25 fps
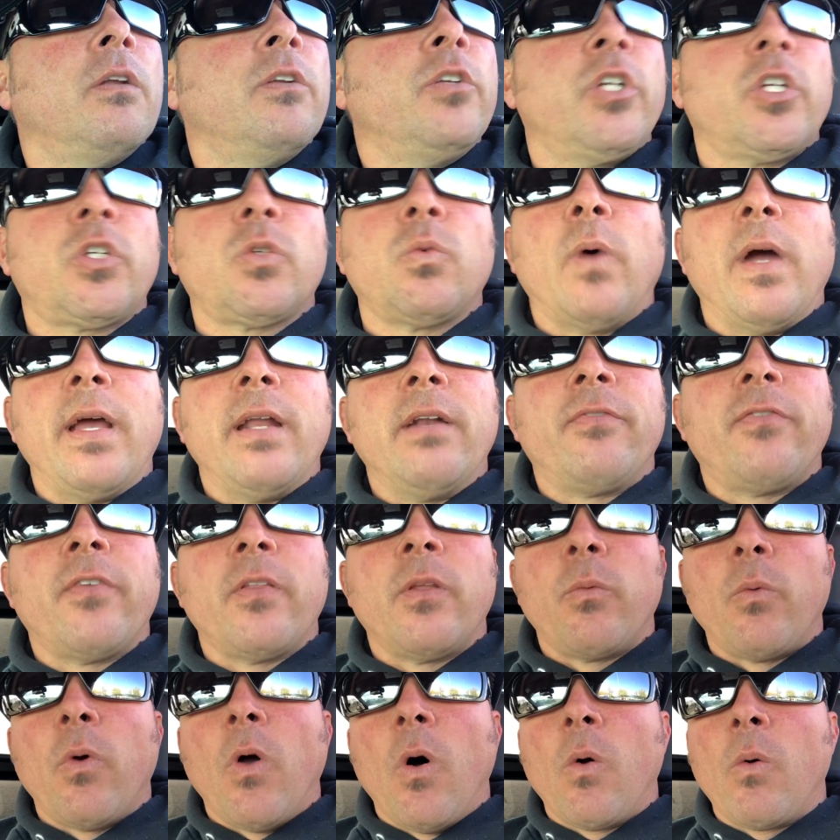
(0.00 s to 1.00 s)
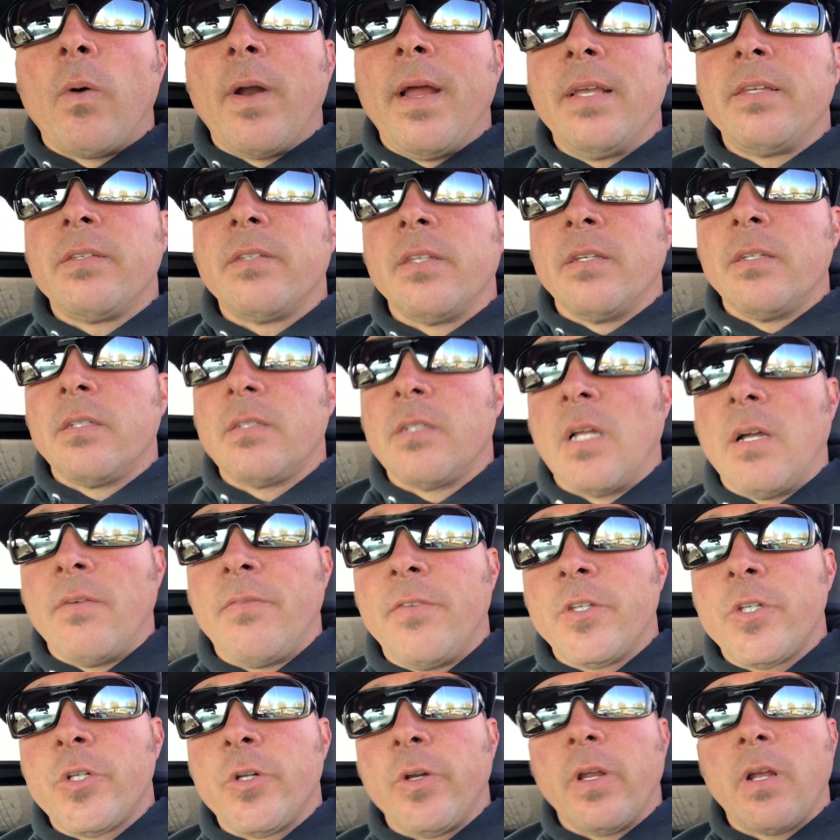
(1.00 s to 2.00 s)
Just waiting for the roll racing stuff
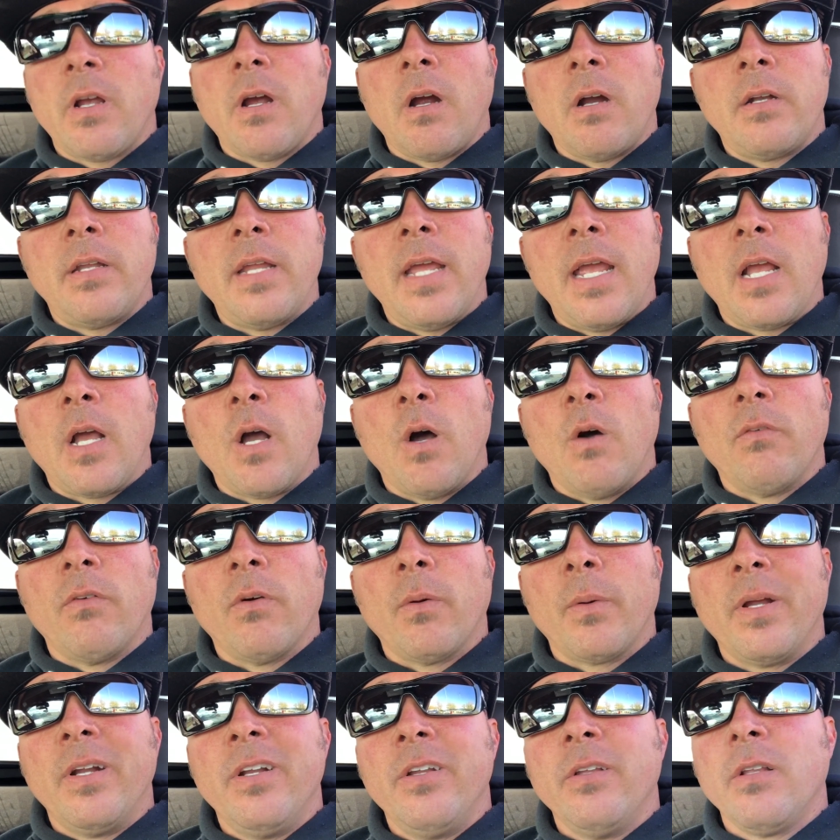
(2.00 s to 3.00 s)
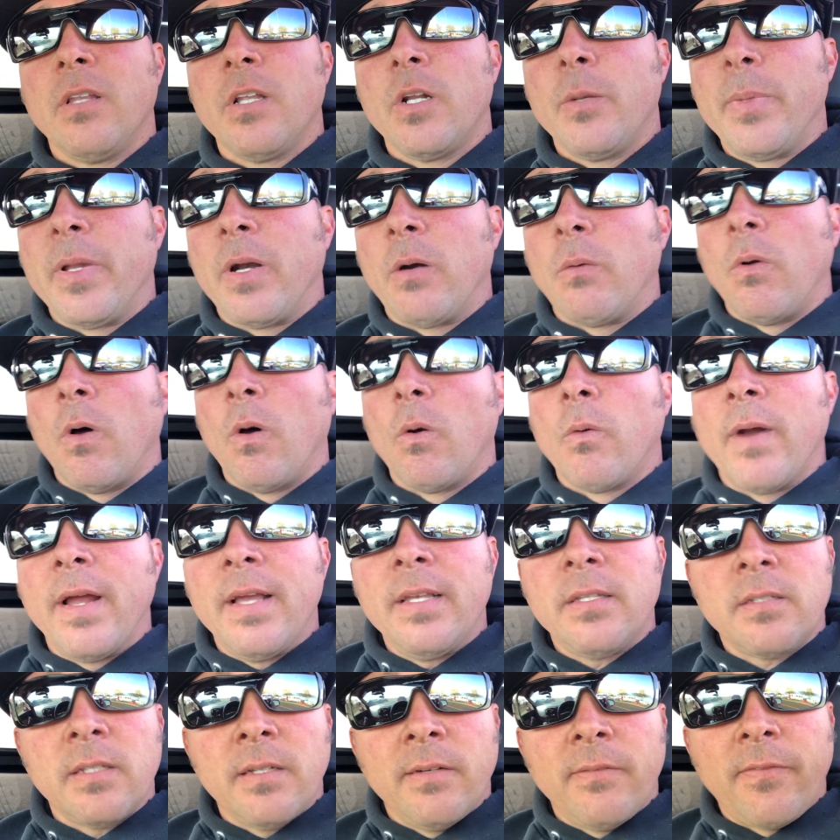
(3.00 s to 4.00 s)
at Street Car Takeover. We're gonna do a little bit of roll
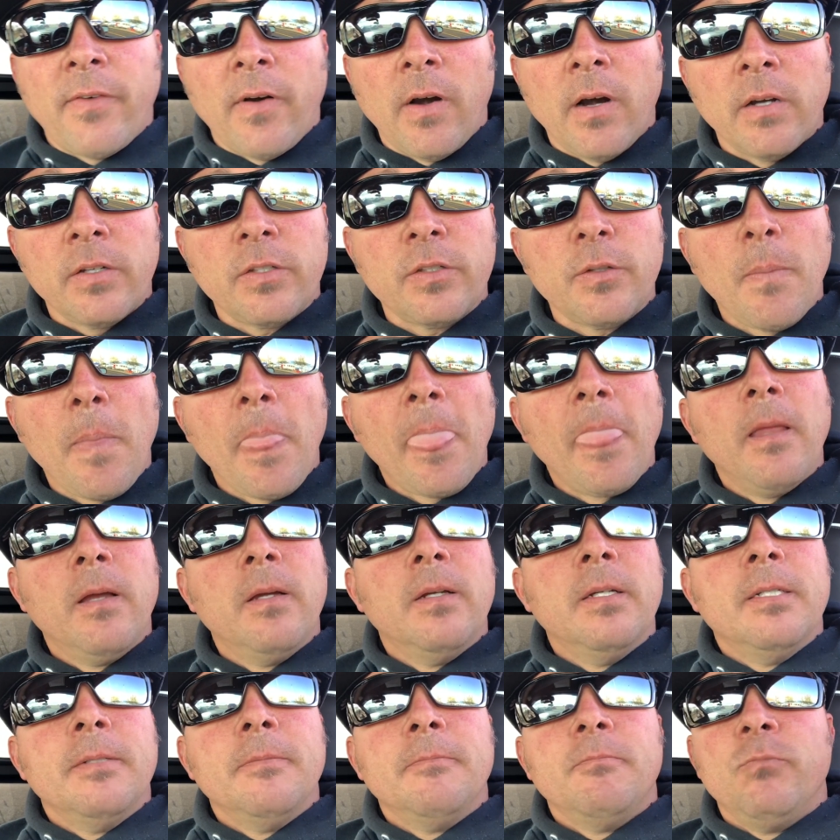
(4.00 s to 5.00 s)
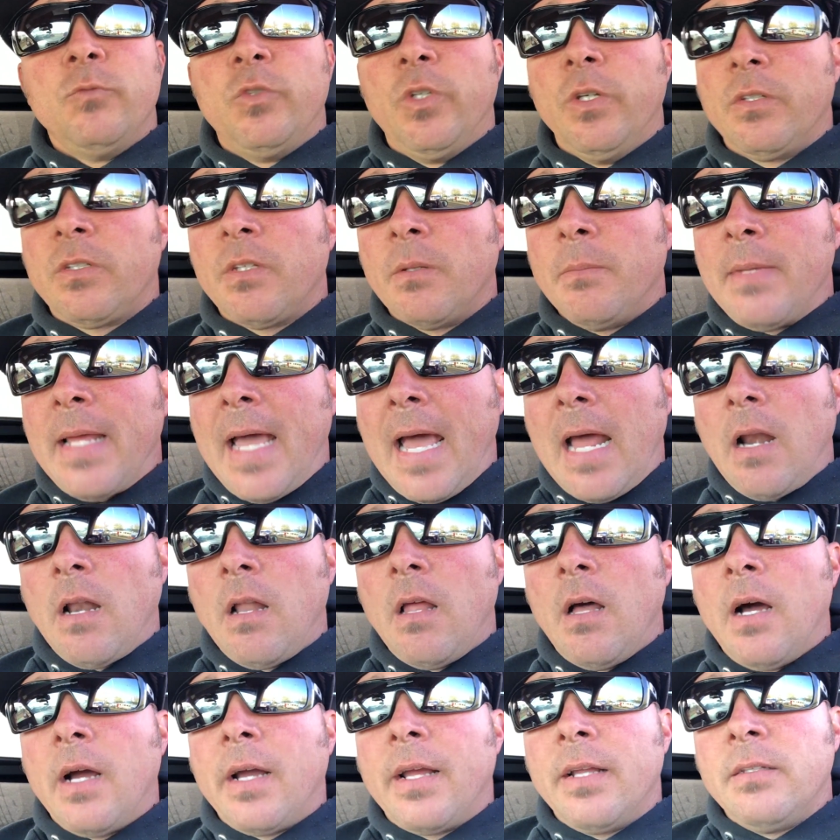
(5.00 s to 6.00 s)
racing first, do some data
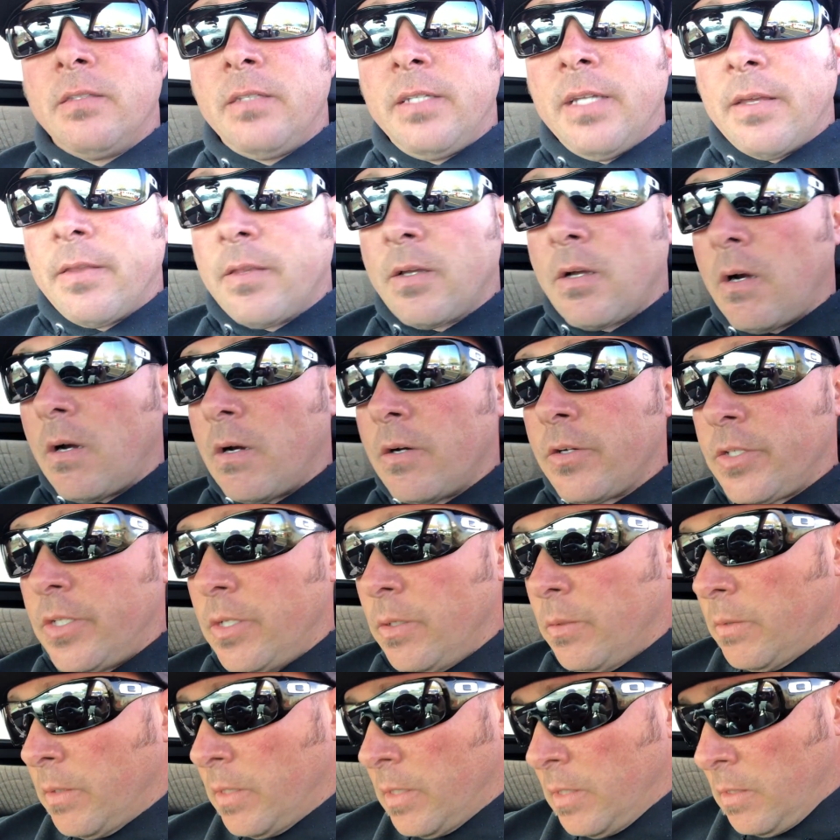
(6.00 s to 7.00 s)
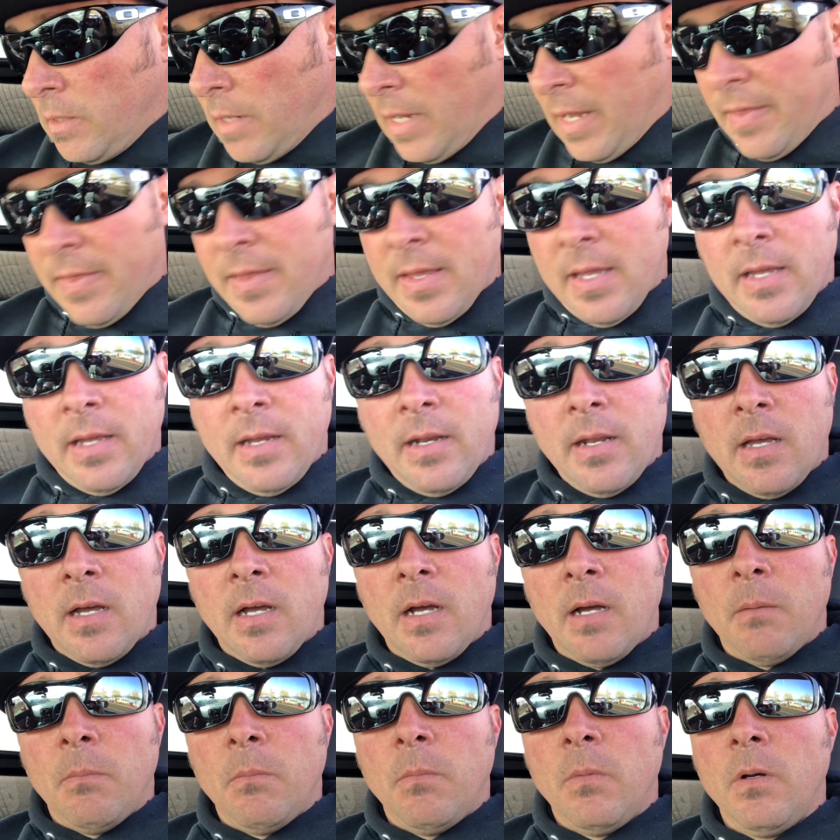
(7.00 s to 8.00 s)
logging, see how the car's doing, and then
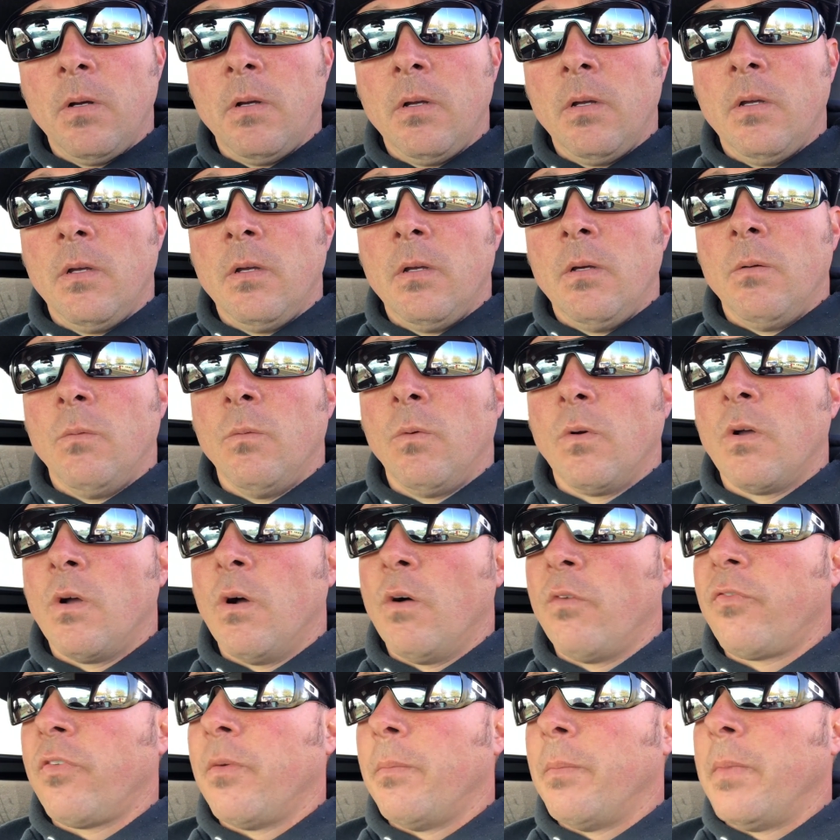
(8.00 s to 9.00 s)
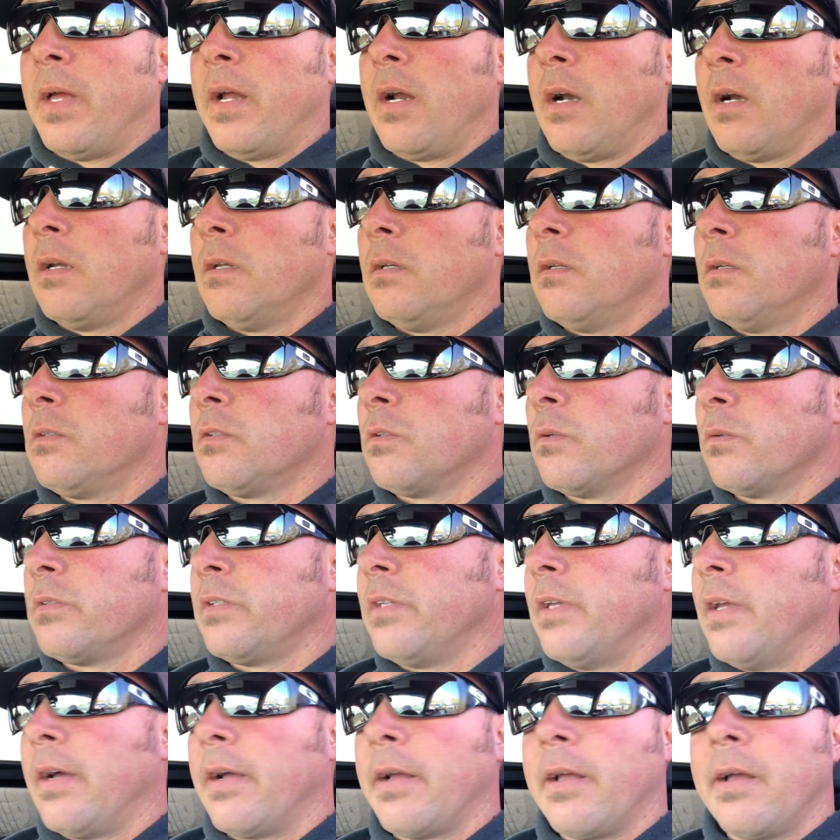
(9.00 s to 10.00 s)
we'll go from there. So we'll
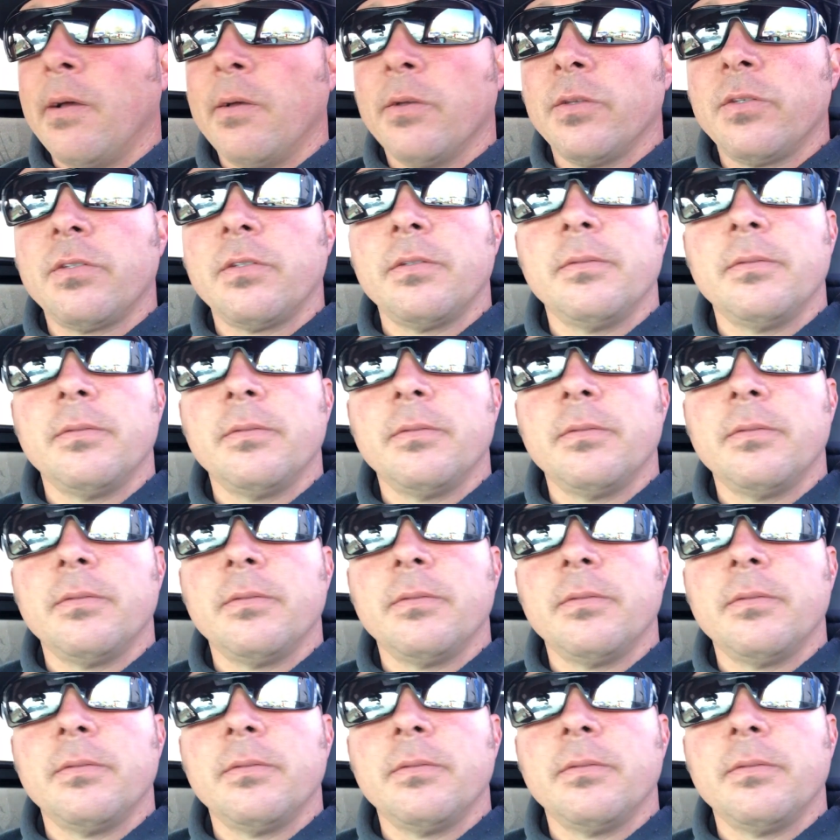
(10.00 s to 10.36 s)
see how it goes.